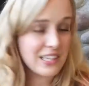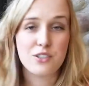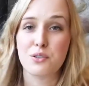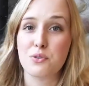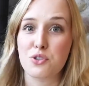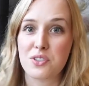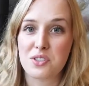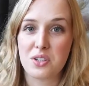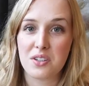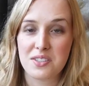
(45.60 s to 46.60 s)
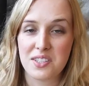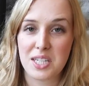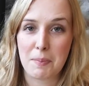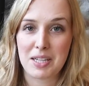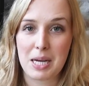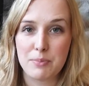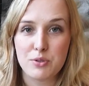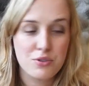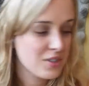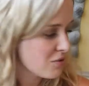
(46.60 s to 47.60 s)
think she was just done sitting in my lap.
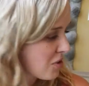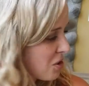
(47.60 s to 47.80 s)
So she's